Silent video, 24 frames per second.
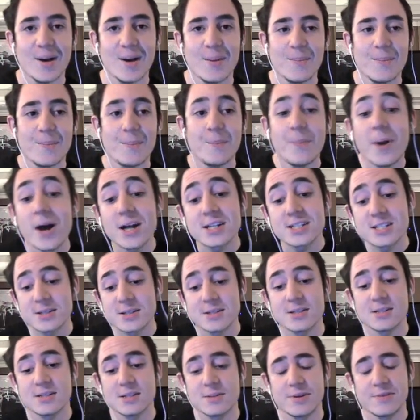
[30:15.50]
But
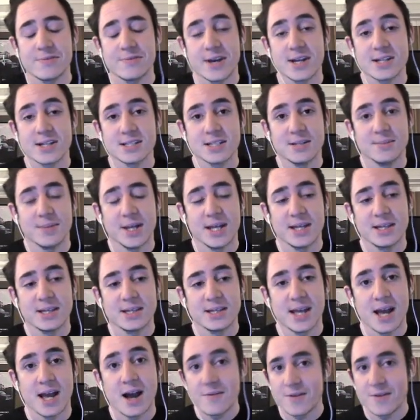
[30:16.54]
to be fair to them, like, they
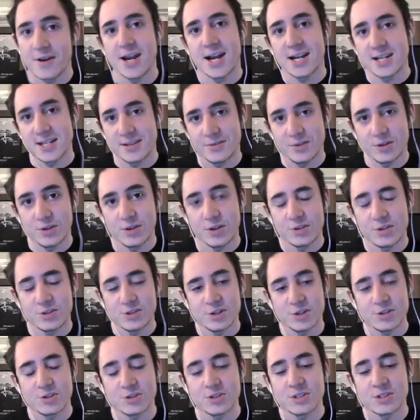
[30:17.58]
are very active on
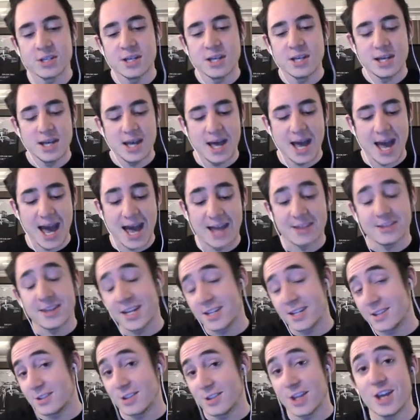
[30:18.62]
socials, and
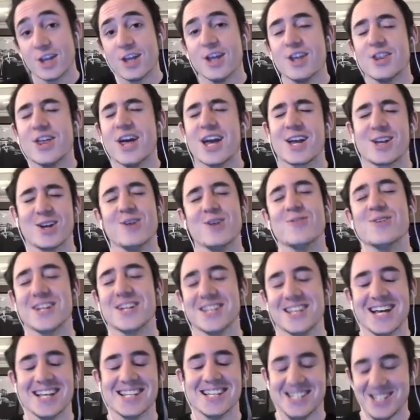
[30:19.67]
they got rid of
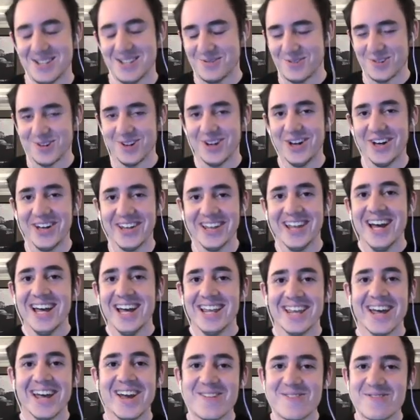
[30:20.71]
that
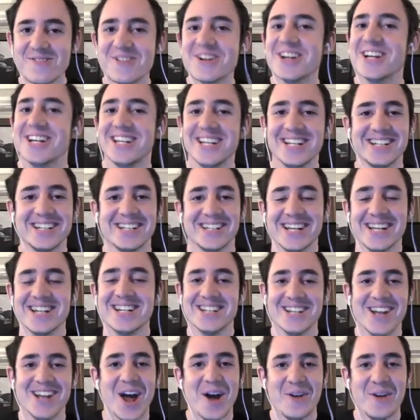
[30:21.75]
C4. They really did
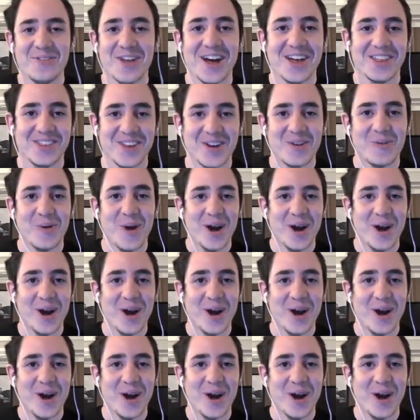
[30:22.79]
nerf that thing well.